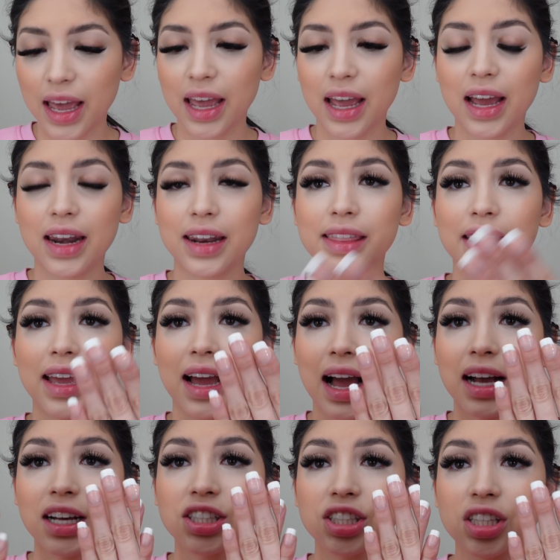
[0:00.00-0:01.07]
And they
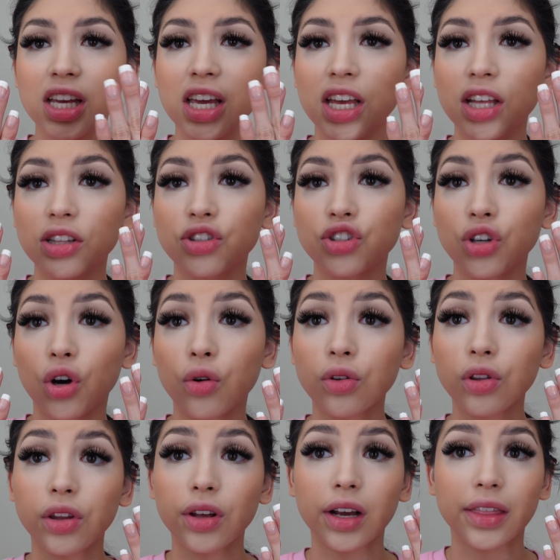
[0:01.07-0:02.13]
actually
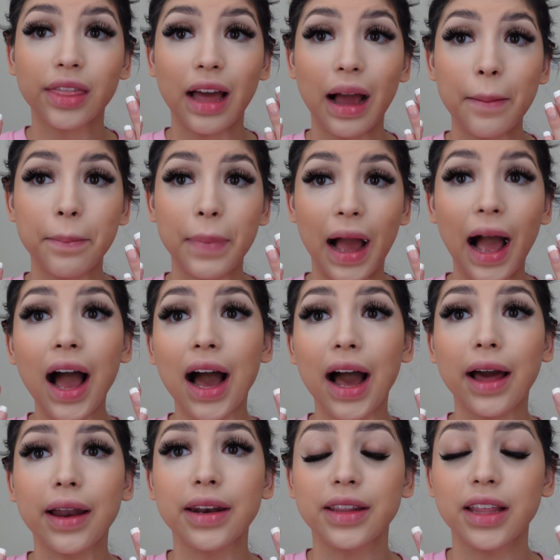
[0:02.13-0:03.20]
don't look that
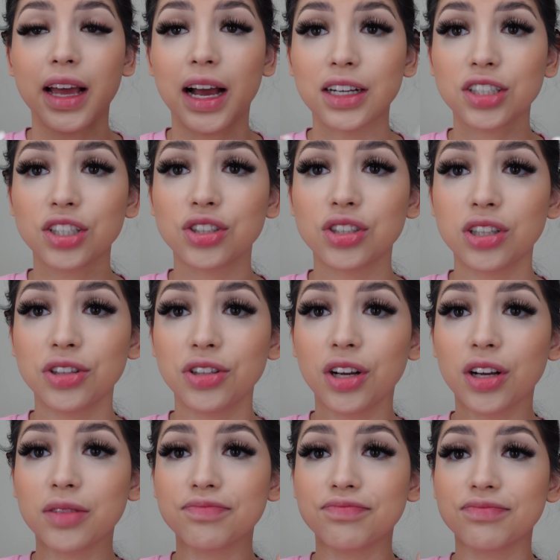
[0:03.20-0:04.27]
bad. They actually
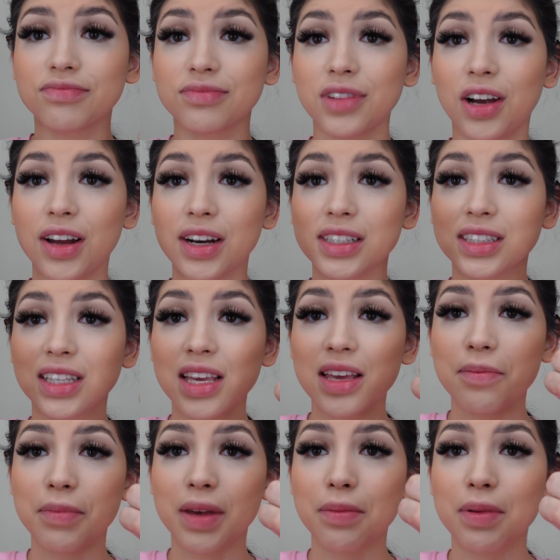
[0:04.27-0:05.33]
look,
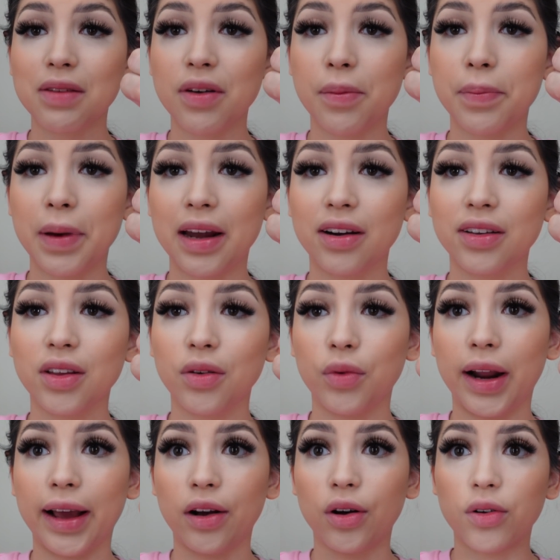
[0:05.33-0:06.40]
honestly, maybe even better than
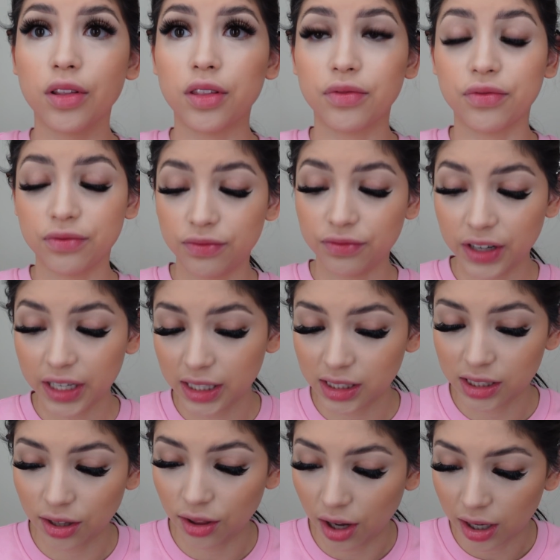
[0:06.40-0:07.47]
when I go to the freaking
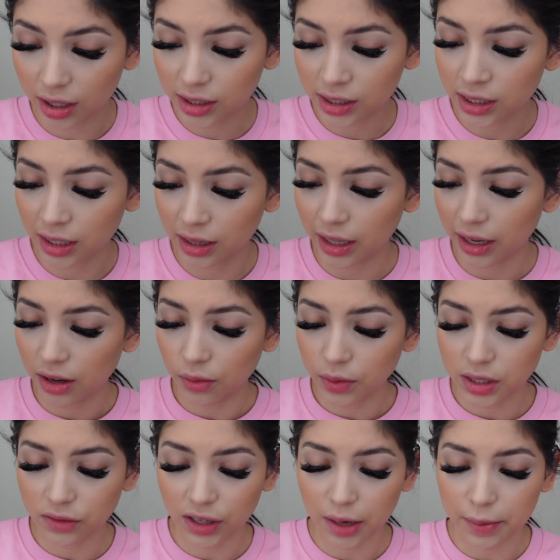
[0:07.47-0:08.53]
salons and they
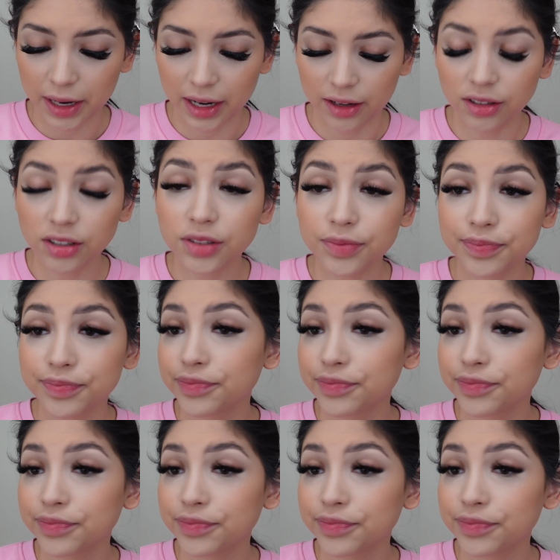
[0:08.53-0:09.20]
always fuck up my nails.